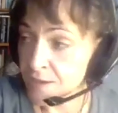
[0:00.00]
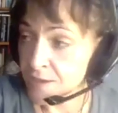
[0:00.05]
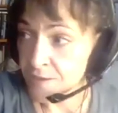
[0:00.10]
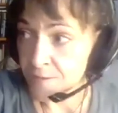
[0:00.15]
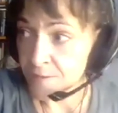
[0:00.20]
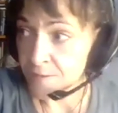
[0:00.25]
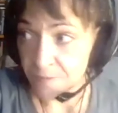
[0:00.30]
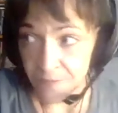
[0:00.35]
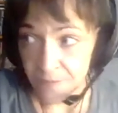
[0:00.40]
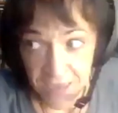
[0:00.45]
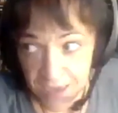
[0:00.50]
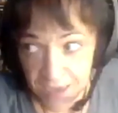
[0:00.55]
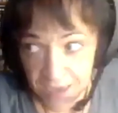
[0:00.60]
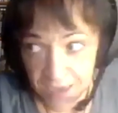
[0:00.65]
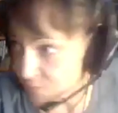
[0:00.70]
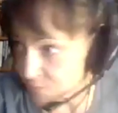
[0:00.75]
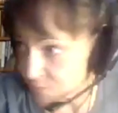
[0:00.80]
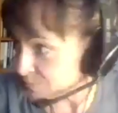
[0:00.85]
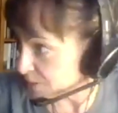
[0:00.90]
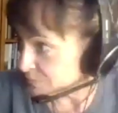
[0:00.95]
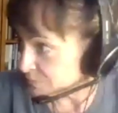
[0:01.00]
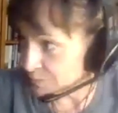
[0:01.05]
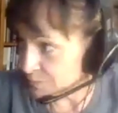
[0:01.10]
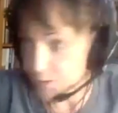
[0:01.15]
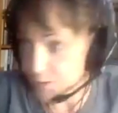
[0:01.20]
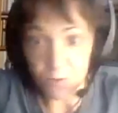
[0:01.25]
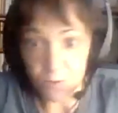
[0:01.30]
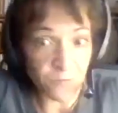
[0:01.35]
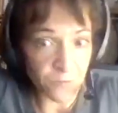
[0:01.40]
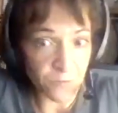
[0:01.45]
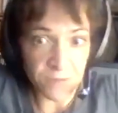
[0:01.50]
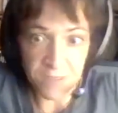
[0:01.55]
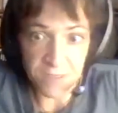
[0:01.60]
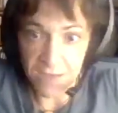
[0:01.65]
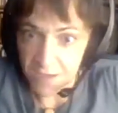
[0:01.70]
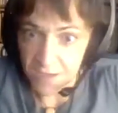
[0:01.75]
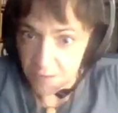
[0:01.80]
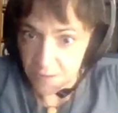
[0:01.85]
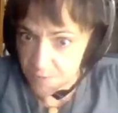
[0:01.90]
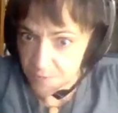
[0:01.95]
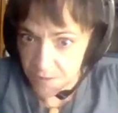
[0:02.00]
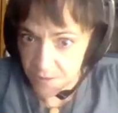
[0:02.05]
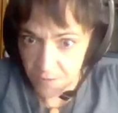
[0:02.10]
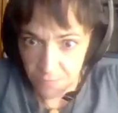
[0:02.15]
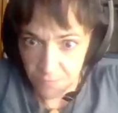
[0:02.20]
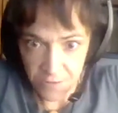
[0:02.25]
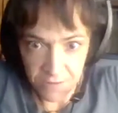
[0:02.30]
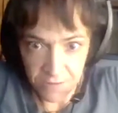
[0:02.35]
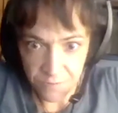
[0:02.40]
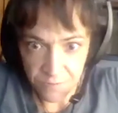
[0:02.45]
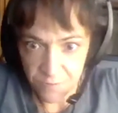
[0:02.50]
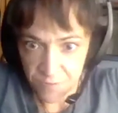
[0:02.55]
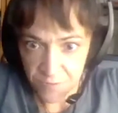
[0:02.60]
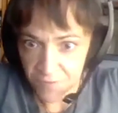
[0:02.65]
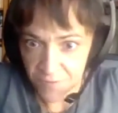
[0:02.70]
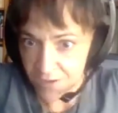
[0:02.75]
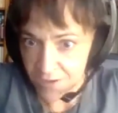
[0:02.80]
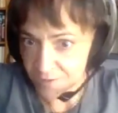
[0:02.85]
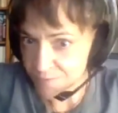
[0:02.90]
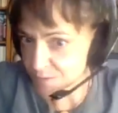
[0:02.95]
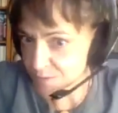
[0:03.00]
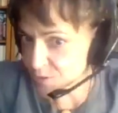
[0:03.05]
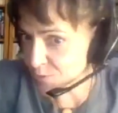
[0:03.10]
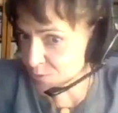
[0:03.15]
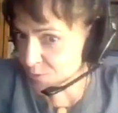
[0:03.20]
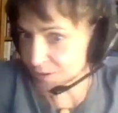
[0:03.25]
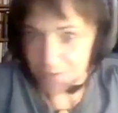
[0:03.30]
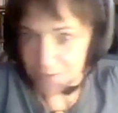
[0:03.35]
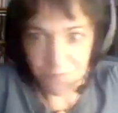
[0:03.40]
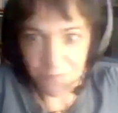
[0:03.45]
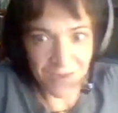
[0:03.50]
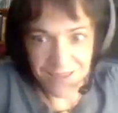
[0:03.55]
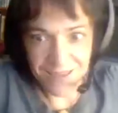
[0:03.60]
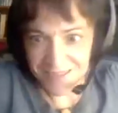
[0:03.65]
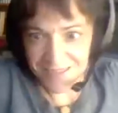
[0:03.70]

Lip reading: they have a big, beautiful setup. We've got 20 beds